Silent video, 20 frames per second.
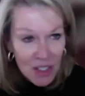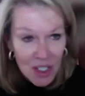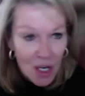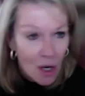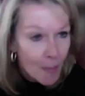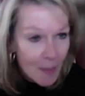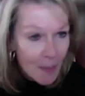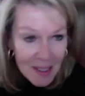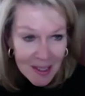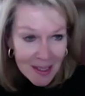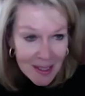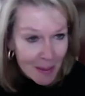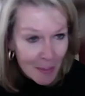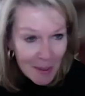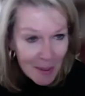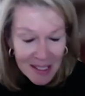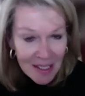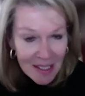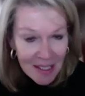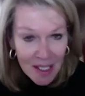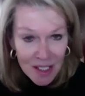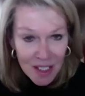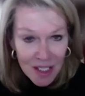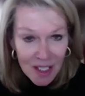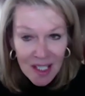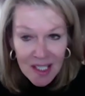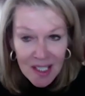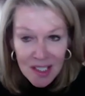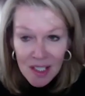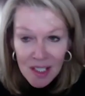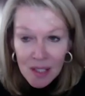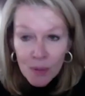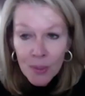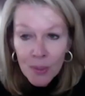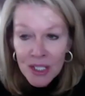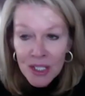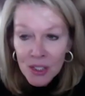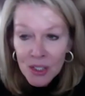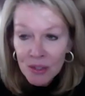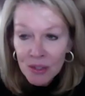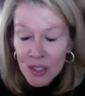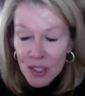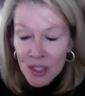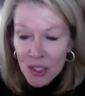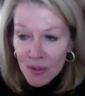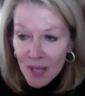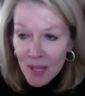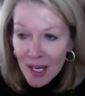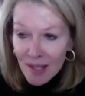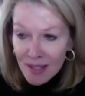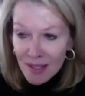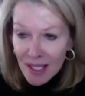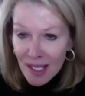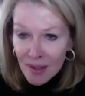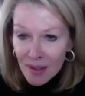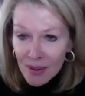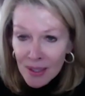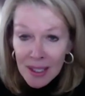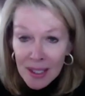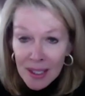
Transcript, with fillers: competency-based education and ways you can do that now,